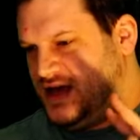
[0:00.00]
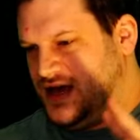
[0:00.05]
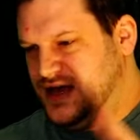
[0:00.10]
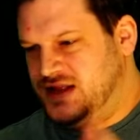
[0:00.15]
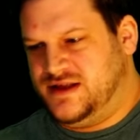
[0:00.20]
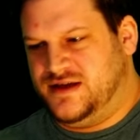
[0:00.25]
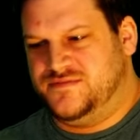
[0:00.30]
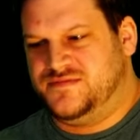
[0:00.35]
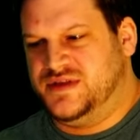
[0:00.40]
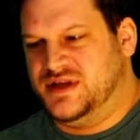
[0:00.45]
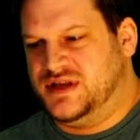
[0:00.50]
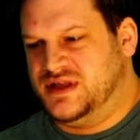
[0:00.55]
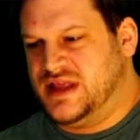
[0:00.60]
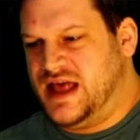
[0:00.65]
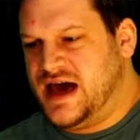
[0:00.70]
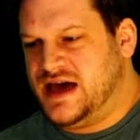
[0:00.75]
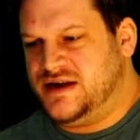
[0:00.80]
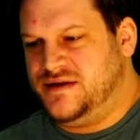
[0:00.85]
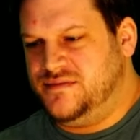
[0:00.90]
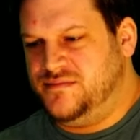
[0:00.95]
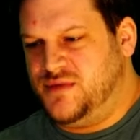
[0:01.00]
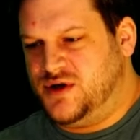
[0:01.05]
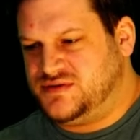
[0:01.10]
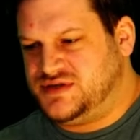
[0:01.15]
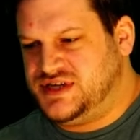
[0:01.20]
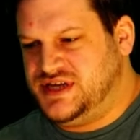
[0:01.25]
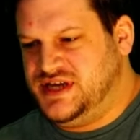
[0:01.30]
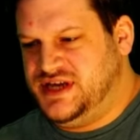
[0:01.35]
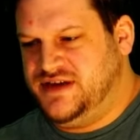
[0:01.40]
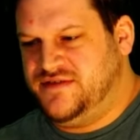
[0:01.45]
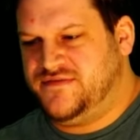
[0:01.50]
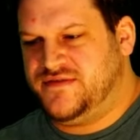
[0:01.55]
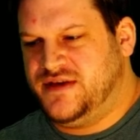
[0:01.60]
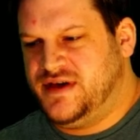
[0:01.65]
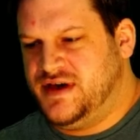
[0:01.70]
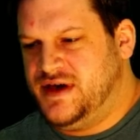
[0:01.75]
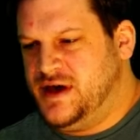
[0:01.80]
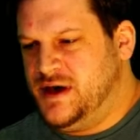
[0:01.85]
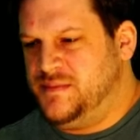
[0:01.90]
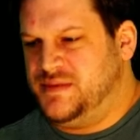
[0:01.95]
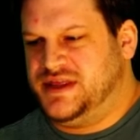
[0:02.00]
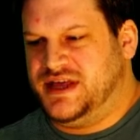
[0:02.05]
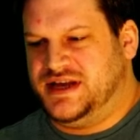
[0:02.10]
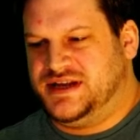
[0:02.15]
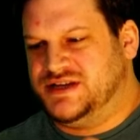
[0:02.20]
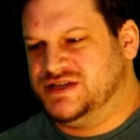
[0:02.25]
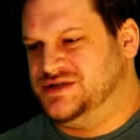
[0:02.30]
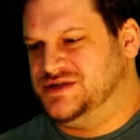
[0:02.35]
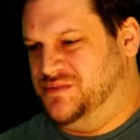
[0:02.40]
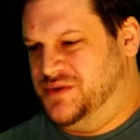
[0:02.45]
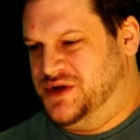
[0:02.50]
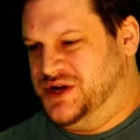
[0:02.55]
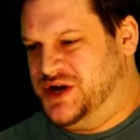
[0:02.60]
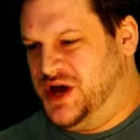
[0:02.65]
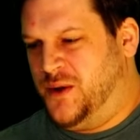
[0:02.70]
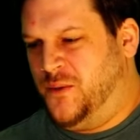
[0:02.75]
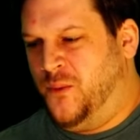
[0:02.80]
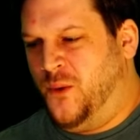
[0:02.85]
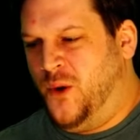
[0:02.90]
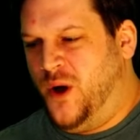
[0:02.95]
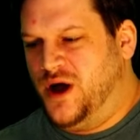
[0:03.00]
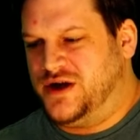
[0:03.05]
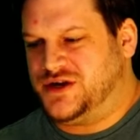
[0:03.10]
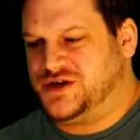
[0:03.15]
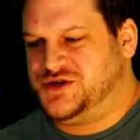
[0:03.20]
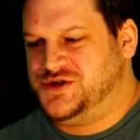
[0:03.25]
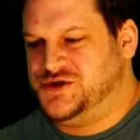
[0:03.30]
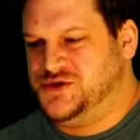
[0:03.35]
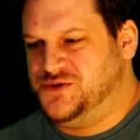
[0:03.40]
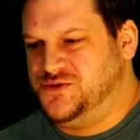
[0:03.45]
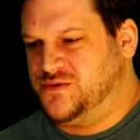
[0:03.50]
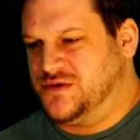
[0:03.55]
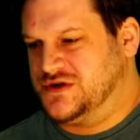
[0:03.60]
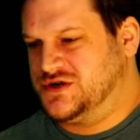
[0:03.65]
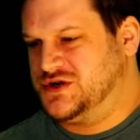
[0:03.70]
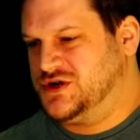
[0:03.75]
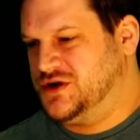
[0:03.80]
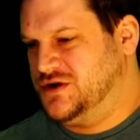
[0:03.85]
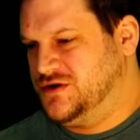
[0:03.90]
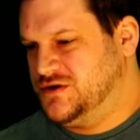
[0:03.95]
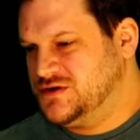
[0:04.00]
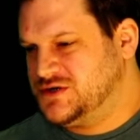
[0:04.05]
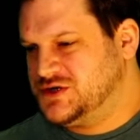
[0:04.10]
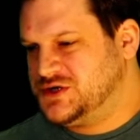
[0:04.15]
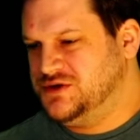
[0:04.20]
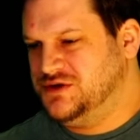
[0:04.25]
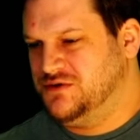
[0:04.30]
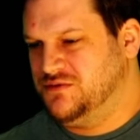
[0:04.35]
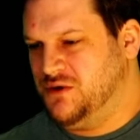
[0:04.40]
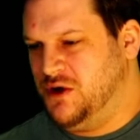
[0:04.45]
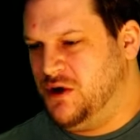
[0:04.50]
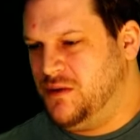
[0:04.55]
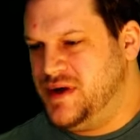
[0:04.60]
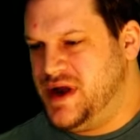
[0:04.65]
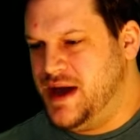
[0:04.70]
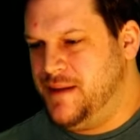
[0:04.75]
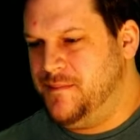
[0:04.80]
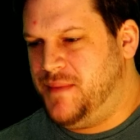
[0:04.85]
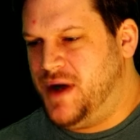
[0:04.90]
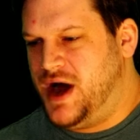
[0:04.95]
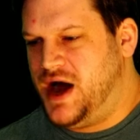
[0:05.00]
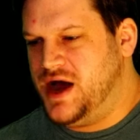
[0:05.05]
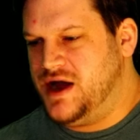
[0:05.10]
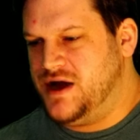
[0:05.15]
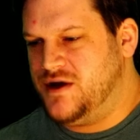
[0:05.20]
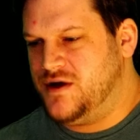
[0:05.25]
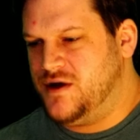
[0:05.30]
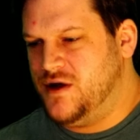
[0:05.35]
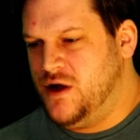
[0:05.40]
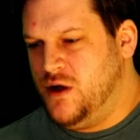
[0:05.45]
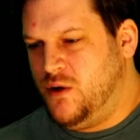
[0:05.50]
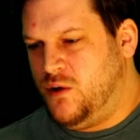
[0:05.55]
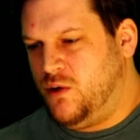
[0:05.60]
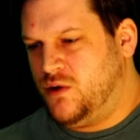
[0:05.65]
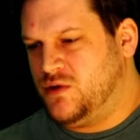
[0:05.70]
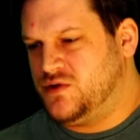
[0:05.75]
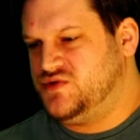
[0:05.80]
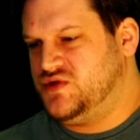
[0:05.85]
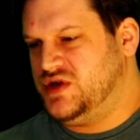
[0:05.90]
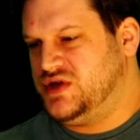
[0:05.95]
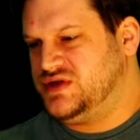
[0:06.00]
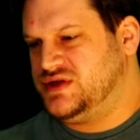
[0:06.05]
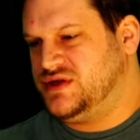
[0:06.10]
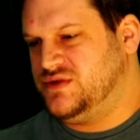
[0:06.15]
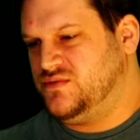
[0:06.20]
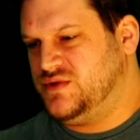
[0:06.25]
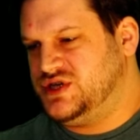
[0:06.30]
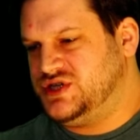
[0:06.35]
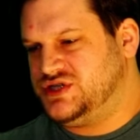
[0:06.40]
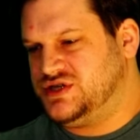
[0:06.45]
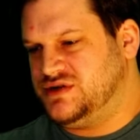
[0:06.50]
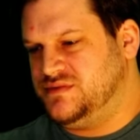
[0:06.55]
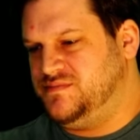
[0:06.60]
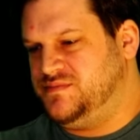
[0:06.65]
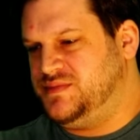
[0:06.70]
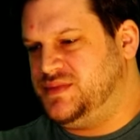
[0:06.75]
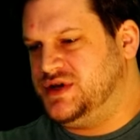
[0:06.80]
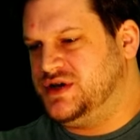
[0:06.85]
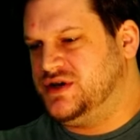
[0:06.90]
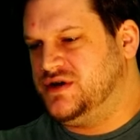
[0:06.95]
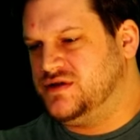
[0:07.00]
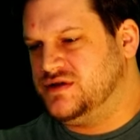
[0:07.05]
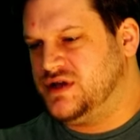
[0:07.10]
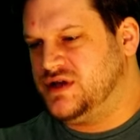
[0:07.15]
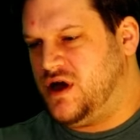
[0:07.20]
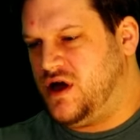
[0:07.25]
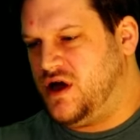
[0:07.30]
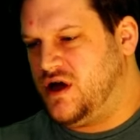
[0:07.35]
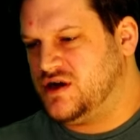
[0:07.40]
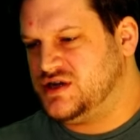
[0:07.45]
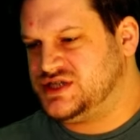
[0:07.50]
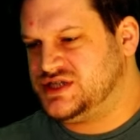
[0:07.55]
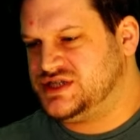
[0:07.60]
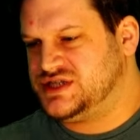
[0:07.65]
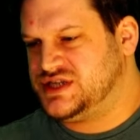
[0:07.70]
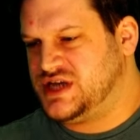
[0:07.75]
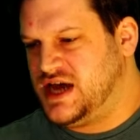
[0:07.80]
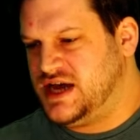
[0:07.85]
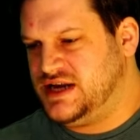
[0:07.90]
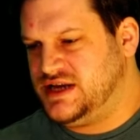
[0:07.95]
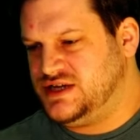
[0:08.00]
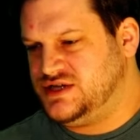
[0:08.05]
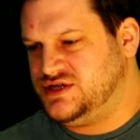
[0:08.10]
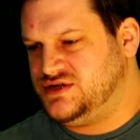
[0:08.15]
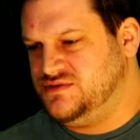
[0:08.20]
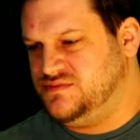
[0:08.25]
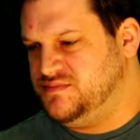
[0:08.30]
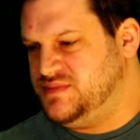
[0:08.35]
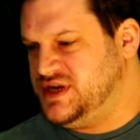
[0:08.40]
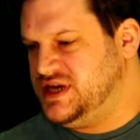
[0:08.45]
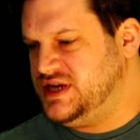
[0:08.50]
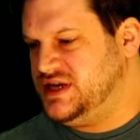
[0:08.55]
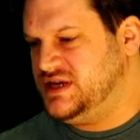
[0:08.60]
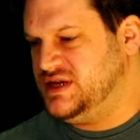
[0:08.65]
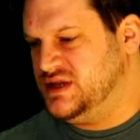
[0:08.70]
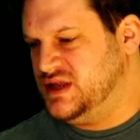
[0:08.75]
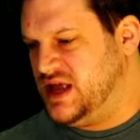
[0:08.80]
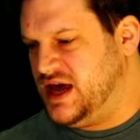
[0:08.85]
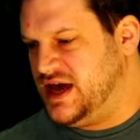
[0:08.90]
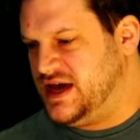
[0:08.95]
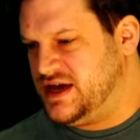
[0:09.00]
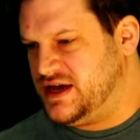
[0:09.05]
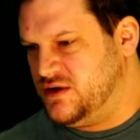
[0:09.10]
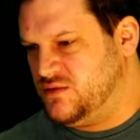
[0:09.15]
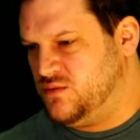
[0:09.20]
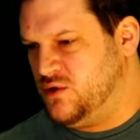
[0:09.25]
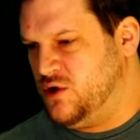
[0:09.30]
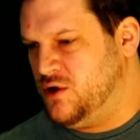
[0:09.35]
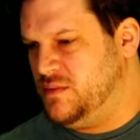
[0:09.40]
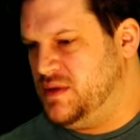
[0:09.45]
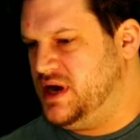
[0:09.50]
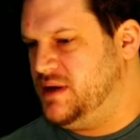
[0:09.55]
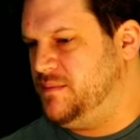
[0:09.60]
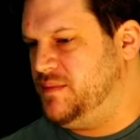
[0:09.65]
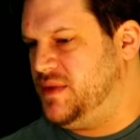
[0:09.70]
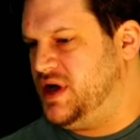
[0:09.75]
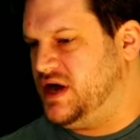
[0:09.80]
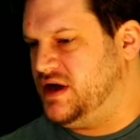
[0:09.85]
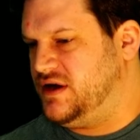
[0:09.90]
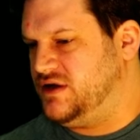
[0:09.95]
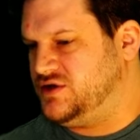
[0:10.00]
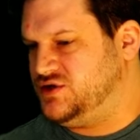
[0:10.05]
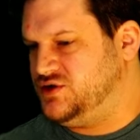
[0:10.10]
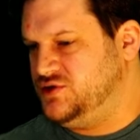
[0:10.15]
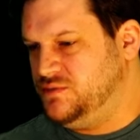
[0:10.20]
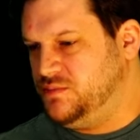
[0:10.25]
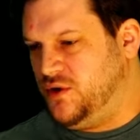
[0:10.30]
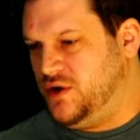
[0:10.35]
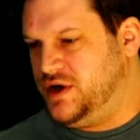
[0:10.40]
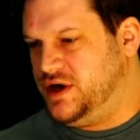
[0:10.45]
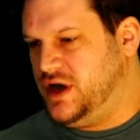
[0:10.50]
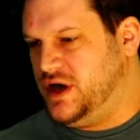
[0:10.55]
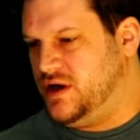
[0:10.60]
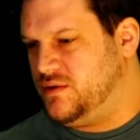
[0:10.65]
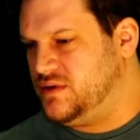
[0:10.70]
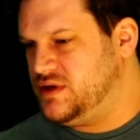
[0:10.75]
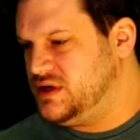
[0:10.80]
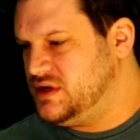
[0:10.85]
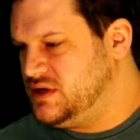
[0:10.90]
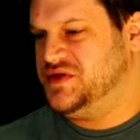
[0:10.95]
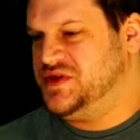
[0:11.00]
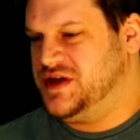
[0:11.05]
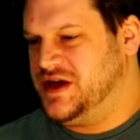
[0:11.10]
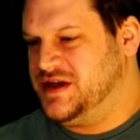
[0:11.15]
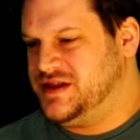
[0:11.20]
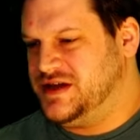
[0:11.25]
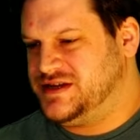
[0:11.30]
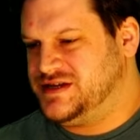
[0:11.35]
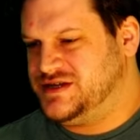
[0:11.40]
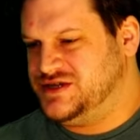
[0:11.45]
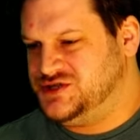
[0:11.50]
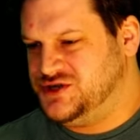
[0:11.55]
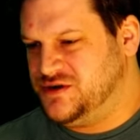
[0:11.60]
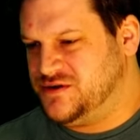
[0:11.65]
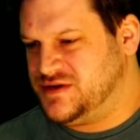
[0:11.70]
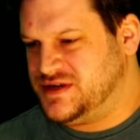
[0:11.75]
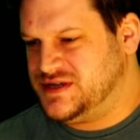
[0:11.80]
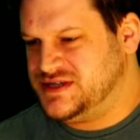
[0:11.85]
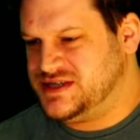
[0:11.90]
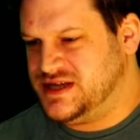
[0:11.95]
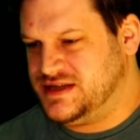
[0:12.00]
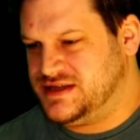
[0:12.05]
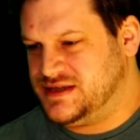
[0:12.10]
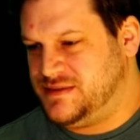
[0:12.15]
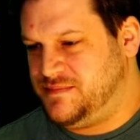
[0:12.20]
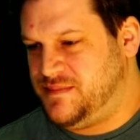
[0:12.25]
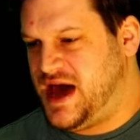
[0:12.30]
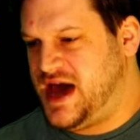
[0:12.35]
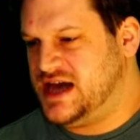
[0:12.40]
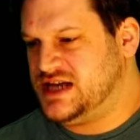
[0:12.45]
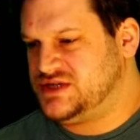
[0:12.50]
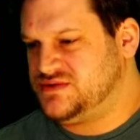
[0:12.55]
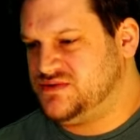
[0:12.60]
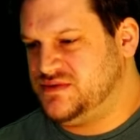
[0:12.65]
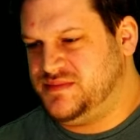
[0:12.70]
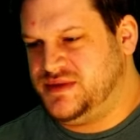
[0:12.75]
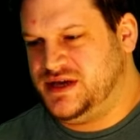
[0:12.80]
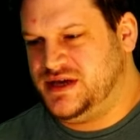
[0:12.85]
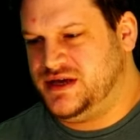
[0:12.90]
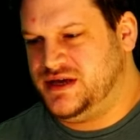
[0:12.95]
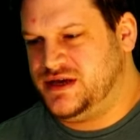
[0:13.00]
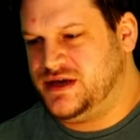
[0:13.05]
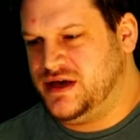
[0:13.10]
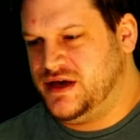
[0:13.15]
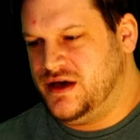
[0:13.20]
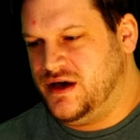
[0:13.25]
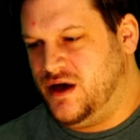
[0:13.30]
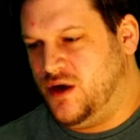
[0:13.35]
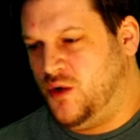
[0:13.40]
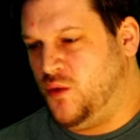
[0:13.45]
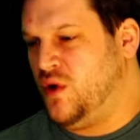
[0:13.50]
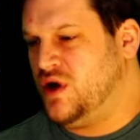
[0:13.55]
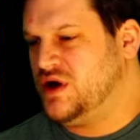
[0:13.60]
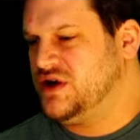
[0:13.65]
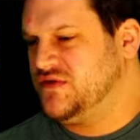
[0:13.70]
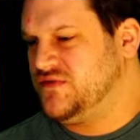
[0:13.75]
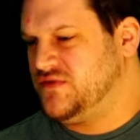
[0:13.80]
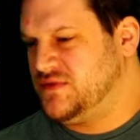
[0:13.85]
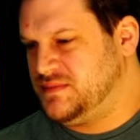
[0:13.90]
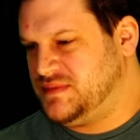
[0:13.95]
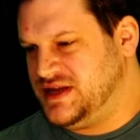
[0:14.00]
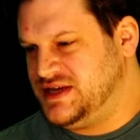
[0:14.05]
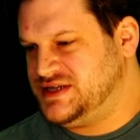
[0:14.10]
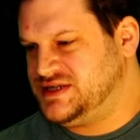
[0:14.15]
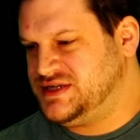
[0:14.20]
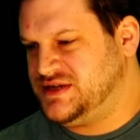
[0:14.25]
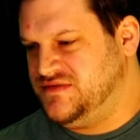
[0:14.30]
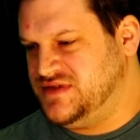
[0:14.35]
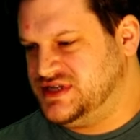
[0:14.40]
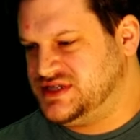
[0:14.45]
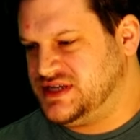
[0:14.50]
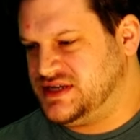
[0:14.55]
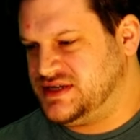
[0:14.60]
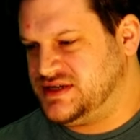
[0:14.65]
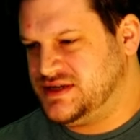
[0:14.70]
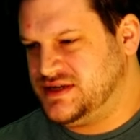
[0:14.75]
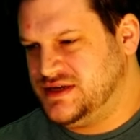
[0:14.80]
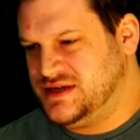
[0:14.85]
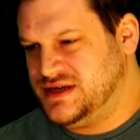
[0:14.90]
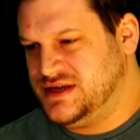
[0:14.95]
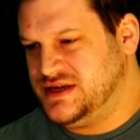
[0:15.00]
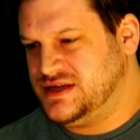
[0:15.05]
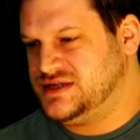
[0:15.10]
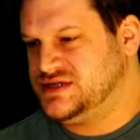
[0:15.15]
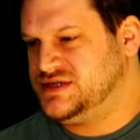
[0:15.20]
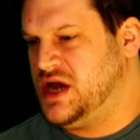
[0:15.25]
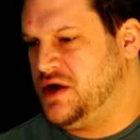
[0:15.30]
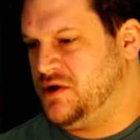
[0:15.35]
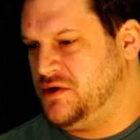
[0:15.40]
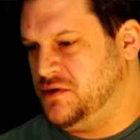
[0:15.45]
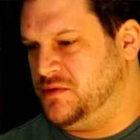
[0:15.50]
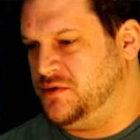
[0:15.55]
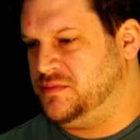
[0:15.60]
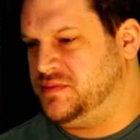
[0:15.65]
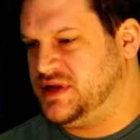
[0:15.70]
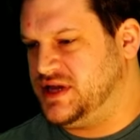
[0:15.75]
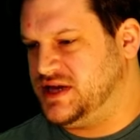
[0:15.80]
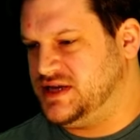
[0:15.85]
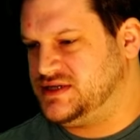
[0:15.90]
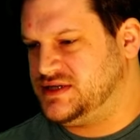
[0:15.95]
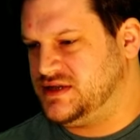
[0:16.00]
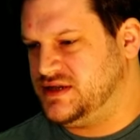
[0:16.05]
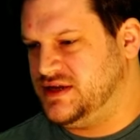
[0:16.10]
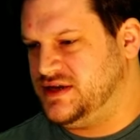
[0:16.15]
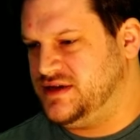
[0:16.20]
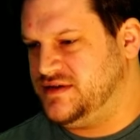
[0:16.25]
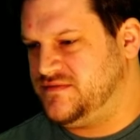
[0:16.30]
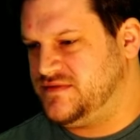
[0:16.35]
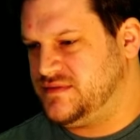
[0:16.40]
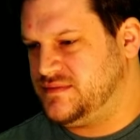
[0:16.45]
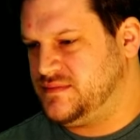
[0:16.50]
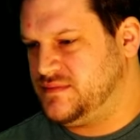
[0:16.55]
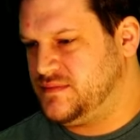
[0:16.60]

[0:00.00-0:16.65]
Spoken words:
I love the Latin motif. But that doesn't mean I want to return to the Roman Empire or think that we should build our society to be like a Roman Empire 2.0. The one thing I like to joke is that the past would be a wonderful place to visit, terrible place to live.